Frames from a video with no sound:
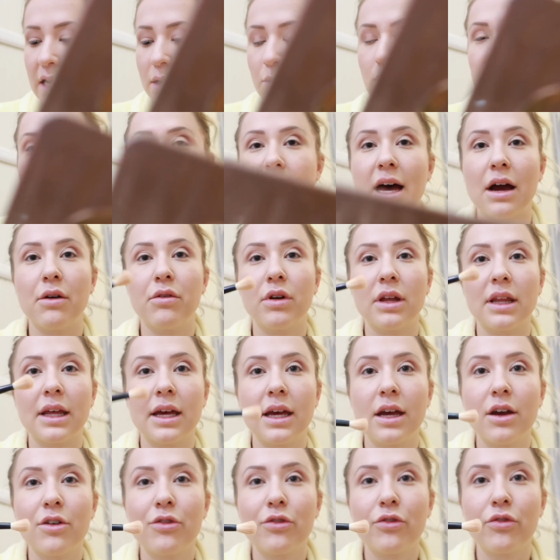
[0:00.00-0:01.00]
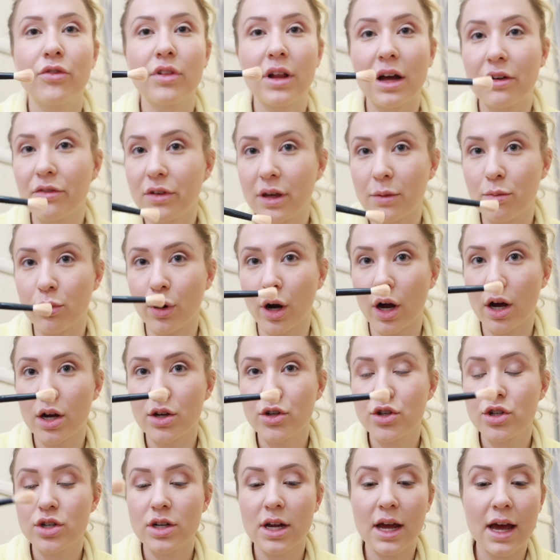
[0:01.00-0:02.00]
in with that really fluffy
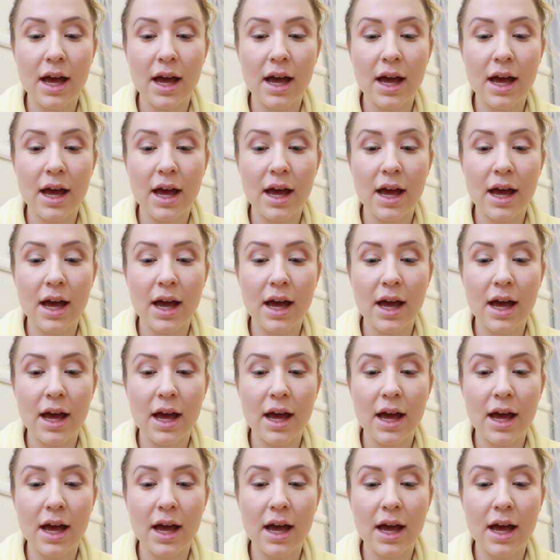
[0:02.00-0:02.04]
brush